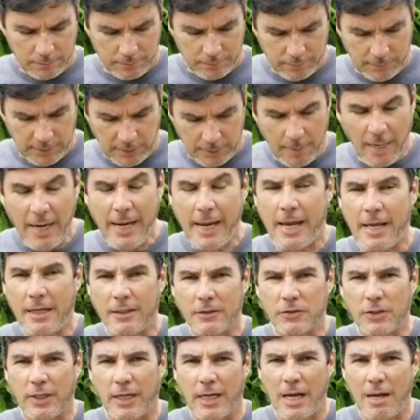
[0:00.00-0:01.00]
In my
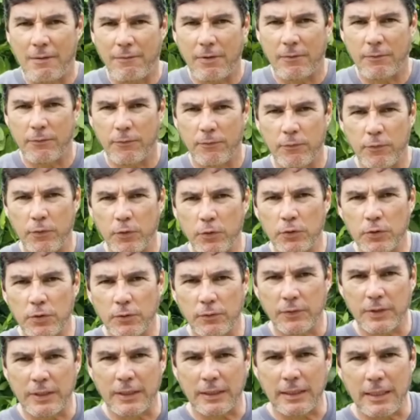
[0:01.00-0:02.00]
hands I have a fruit
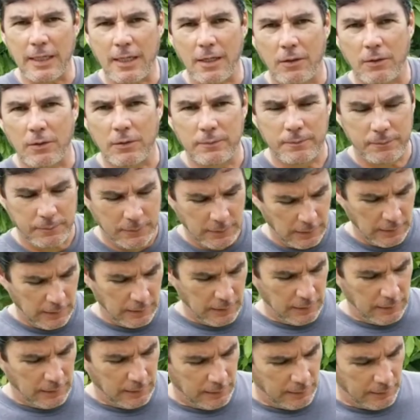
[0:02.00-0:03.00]
of cacao.
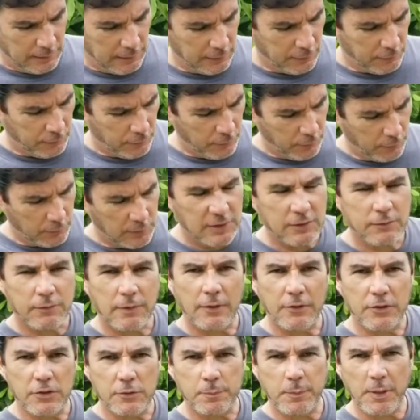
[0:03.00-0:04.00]
This fruit is
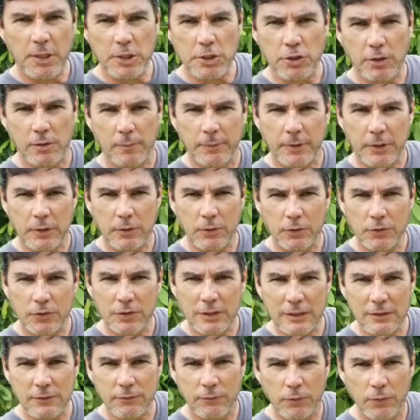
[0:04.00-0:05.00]
very special because
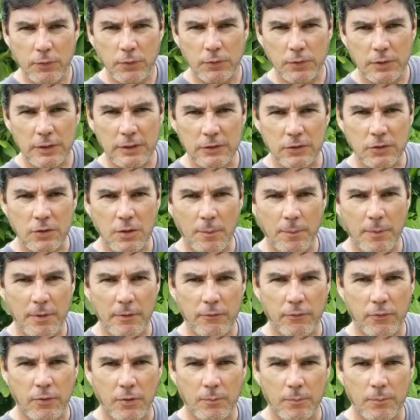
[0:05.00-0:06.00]
this fruit is coming
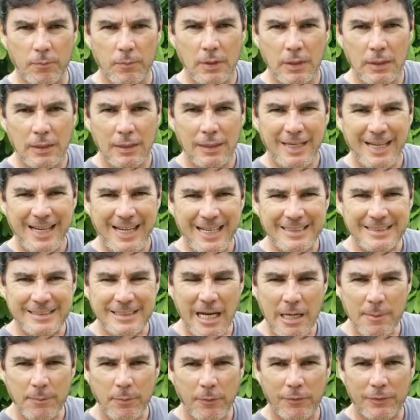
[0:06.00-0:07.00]
from a
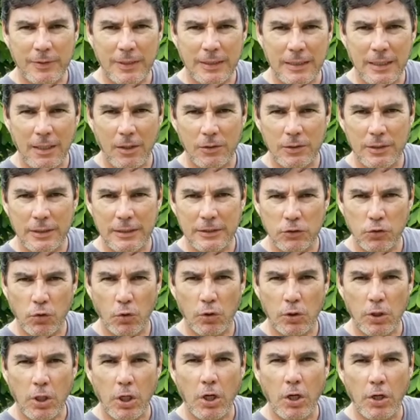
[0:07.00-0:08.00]
type of cacao that is
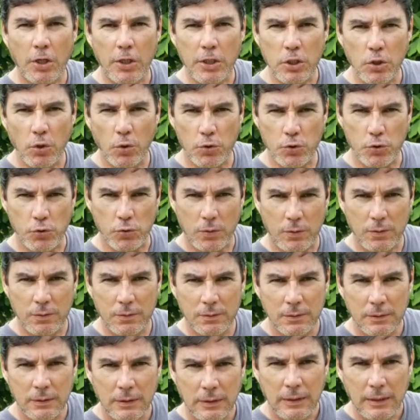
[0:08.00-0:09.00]
called criollo.
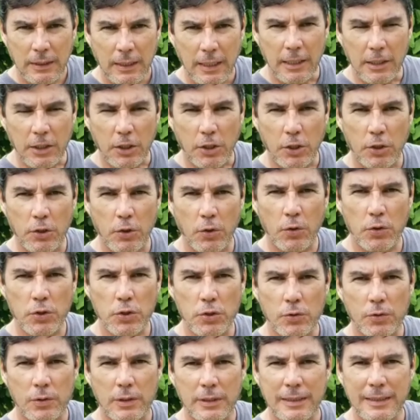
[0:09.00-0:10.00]
And
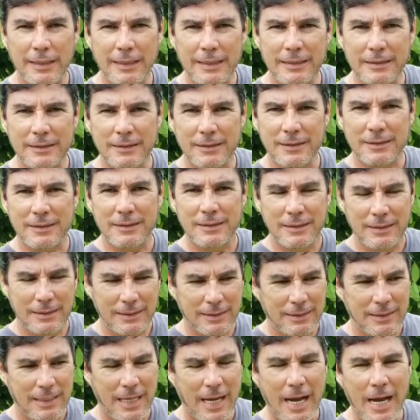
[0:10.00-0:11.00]
criollo is
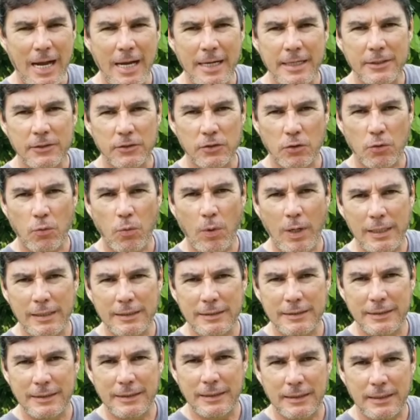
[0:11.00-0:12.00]
the highest
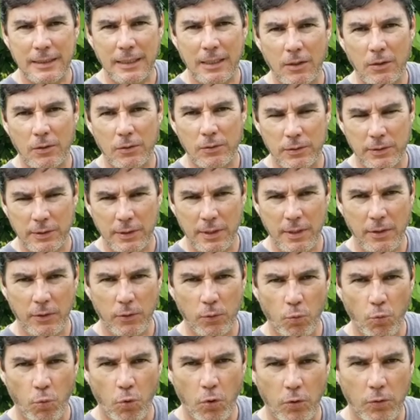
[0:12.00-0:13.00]
quality cacao in
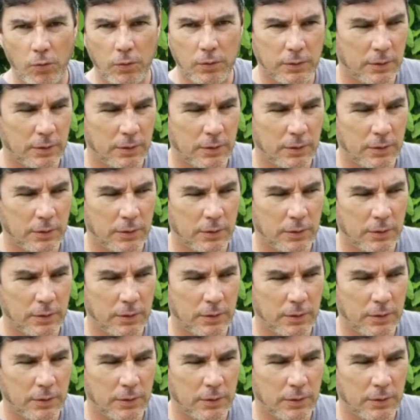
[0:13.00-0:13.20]
the world.